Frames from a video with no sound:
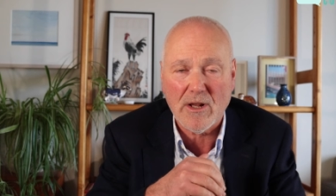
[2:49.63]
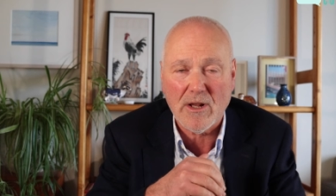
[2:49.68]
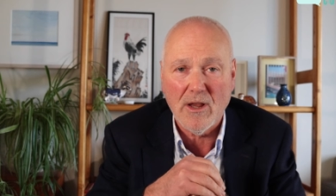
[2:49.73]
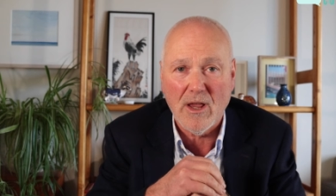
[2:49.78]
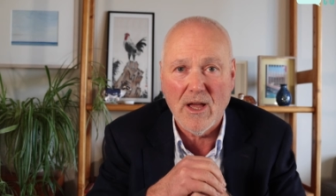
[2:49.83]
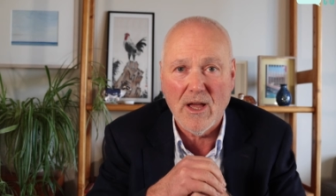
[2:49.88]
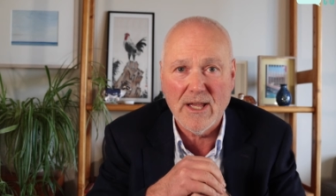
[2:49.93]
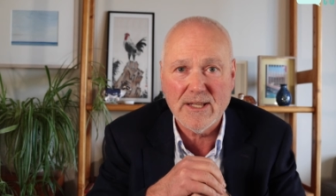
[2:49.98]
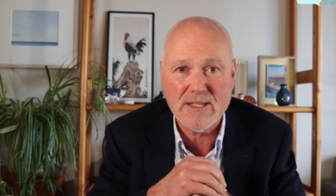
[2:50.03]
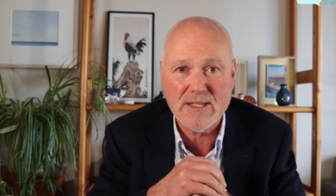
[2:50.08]

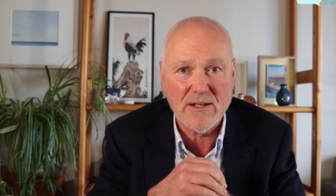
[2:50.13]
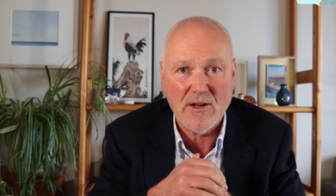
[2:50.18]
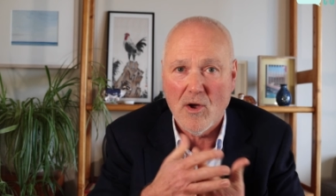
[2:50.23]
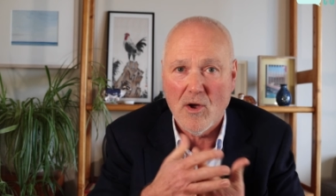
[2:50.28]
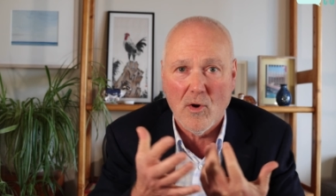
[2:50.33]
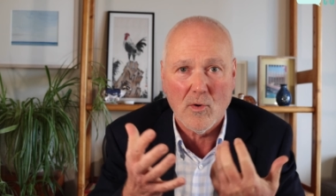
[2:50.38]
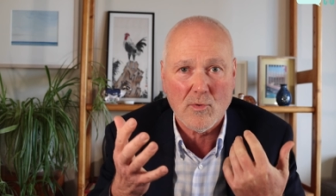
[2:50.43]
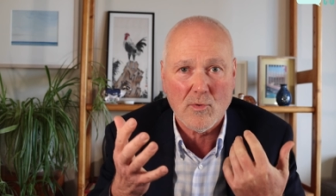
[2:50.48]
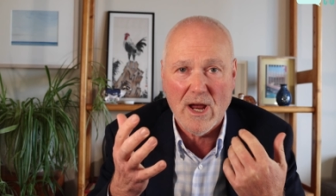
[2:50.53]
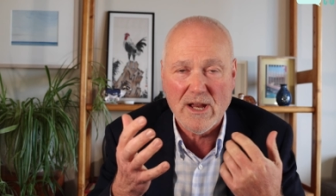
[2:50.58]
clients in a
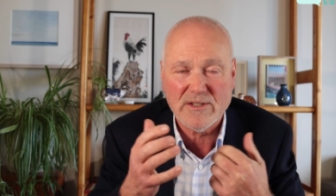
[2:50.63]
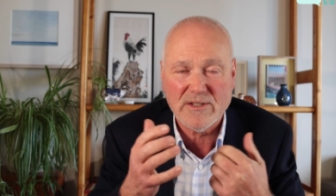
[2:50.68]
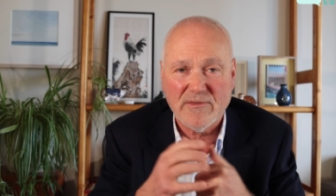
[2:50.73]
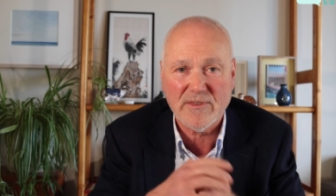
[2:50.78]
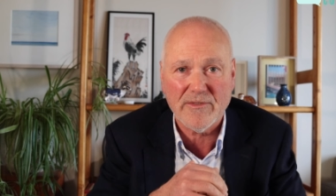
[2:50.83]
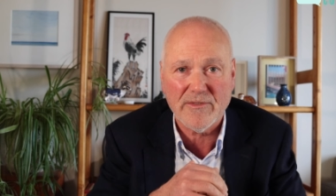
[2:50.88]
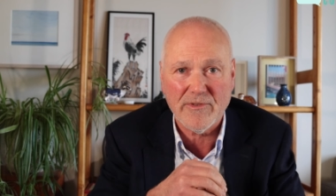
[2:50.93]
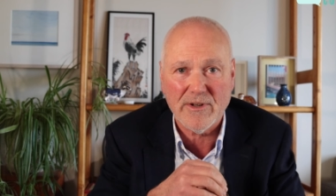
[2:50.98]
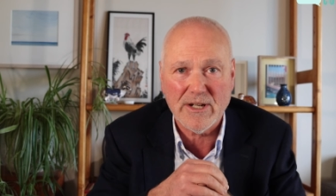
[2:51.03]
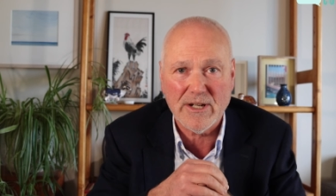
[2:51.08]
whole range of
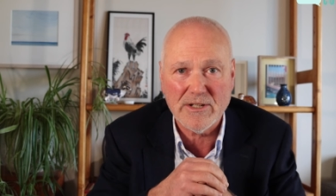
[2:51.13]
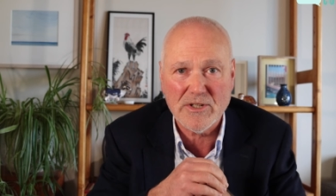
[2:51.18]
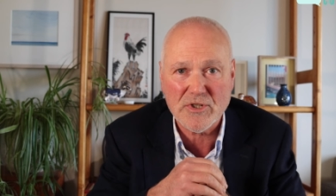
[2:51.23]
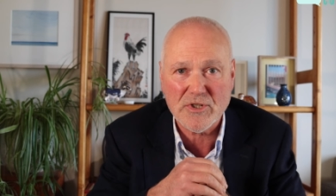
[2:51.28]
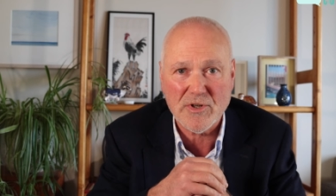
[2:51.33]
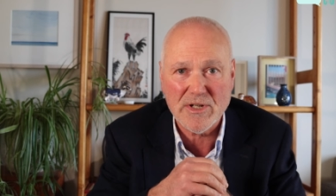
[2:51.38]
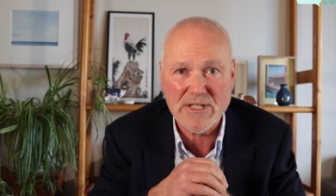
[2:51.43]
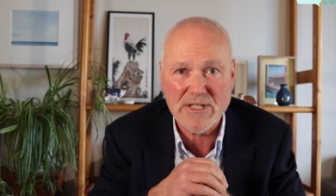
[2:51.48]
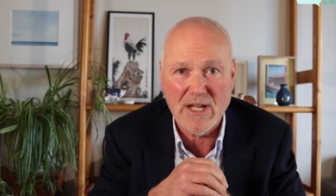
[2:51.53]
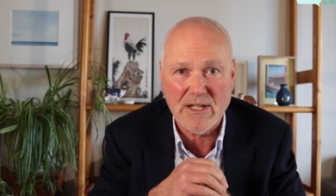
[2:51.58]
different
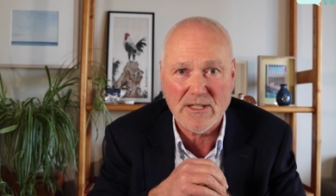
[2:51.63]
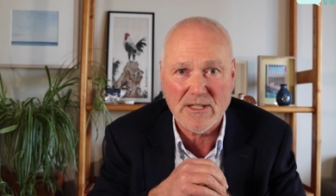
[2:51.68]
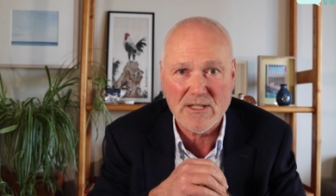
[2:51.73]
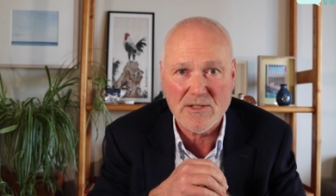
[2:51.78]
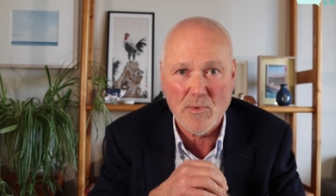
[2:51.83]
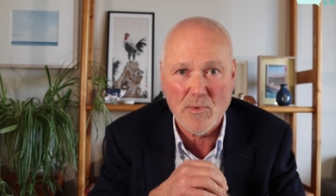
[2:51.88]
industry sectors.